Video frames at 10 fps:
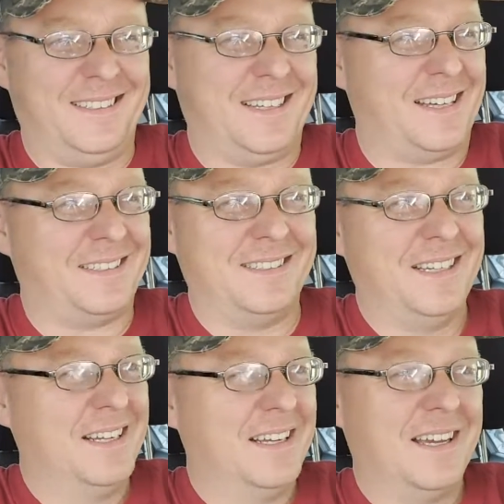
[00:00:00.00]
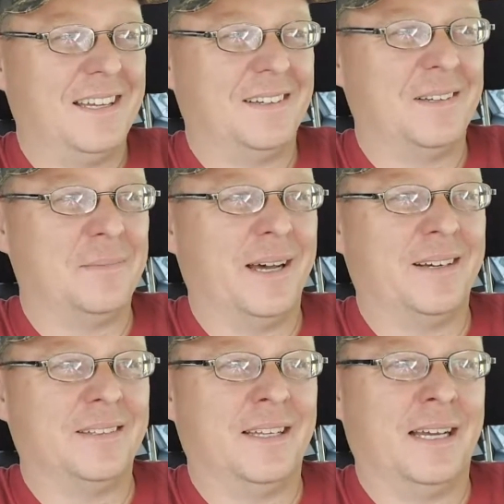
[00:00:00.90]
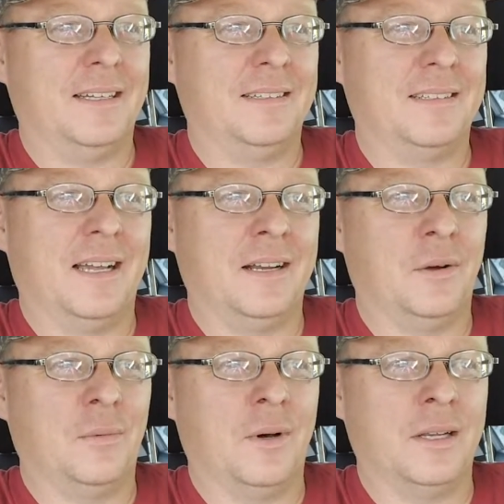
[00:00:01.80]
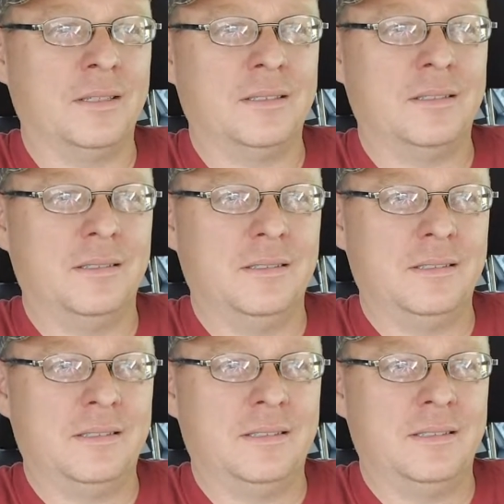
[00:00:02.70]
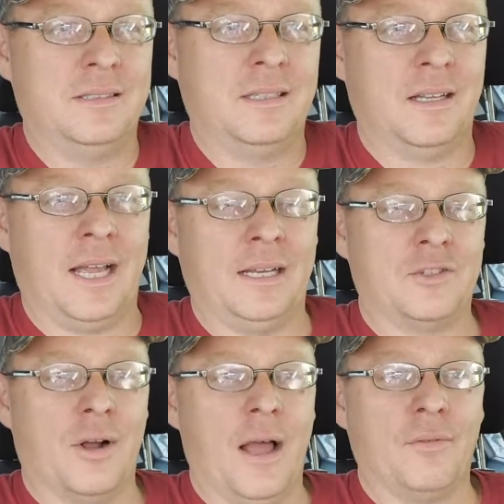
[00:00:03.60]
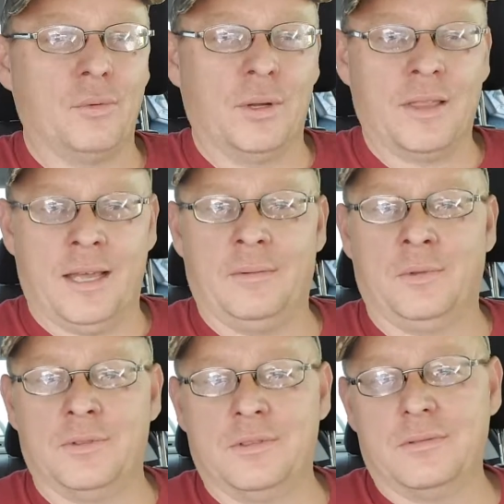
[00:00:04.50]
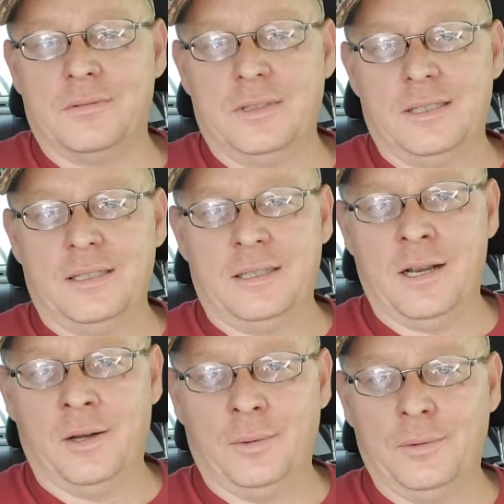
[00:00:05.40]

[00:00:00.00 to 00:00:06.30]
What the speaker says: I don't know about all that. I don't want to like travel with animals. No.